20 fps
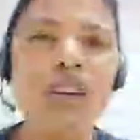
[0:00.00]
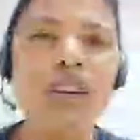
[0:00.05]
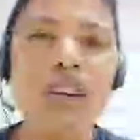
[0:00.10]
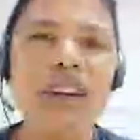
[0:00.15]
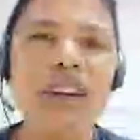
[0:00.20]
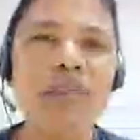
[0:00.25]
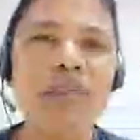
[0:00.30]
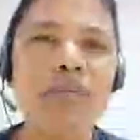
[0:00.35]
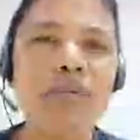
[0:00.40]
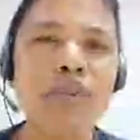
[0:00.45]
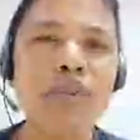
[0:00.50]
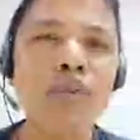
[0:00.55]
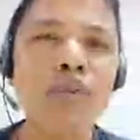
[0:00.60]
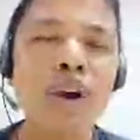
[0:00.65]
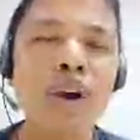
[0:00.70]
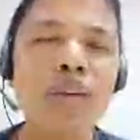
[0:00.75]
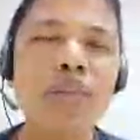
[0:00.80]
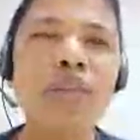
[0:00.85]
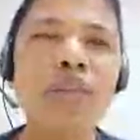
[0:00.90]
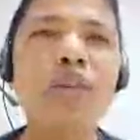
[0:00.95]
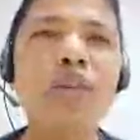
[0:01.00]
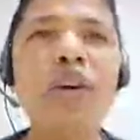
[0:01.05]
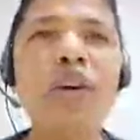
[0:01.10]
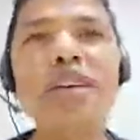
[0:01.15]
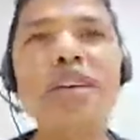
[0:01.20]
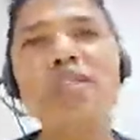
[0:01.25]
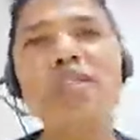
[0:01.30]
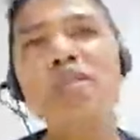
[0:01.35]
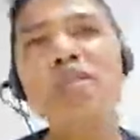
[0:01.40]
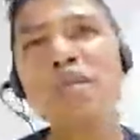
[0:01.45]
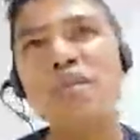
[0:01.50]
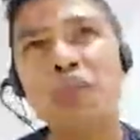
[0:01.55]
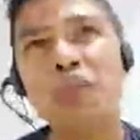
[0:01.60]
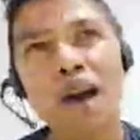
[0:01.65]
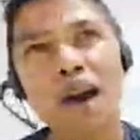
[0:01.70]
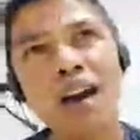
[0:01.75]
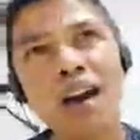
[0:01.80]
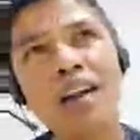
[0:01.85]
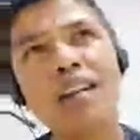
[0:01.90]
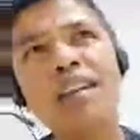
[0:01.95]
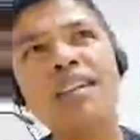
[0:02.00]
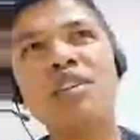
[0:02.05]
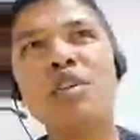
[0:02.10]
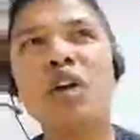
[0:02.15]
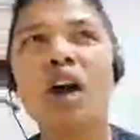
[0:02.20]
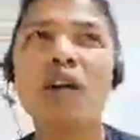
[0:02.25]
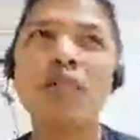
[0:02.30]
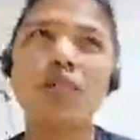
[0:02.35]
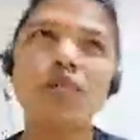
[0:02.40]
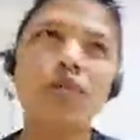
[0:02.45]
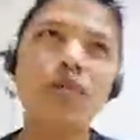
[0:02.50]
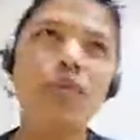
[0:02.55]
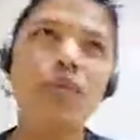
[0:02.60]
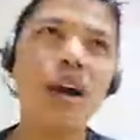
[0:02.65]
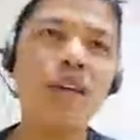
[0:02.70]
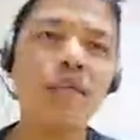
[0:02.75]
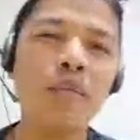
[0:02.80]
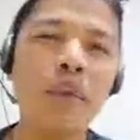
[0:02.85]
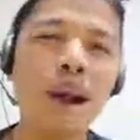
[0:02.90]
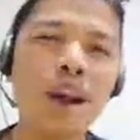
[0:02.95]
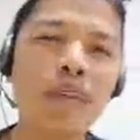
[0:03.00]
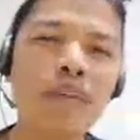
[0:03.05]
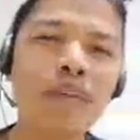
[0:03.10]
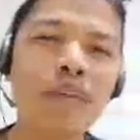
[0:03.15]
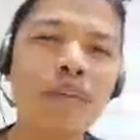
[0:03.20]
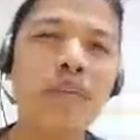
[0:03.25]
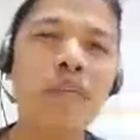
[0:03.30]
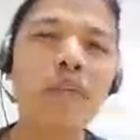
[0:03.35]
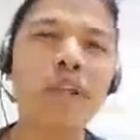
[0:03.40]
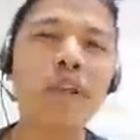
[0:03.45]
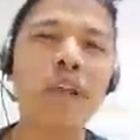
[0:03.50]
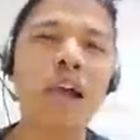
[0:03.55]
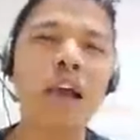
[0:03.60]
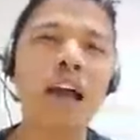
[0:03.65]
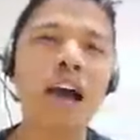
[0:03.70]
if you want to go into the park, you have to buy park permit.